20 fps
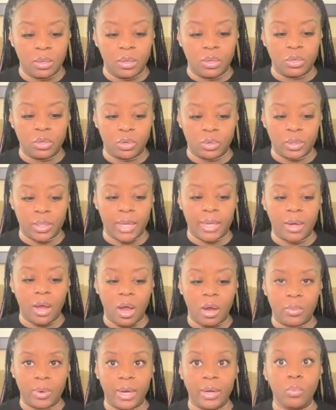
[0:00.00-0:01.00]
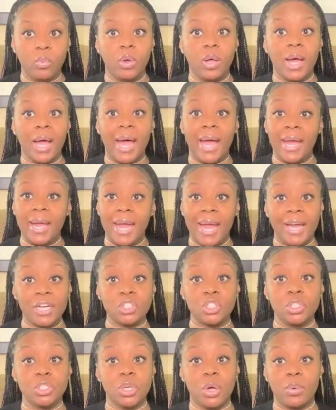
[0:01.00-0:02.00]
You're like, all right, well, I
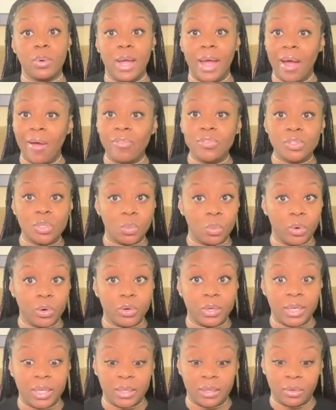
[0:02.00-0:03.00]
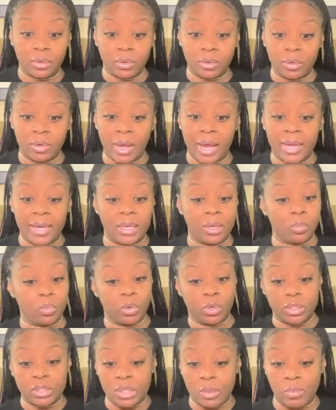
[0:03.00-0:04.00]
actually don't have to work here. I can
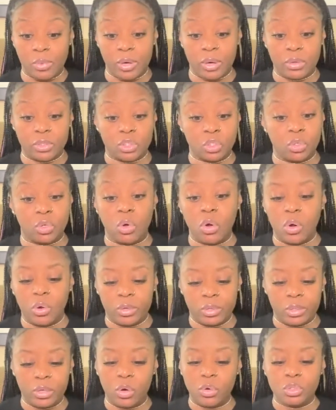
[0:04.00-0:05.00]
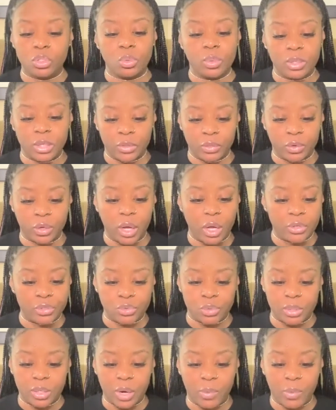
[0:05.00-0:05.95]
work somewhere else, or go to another country.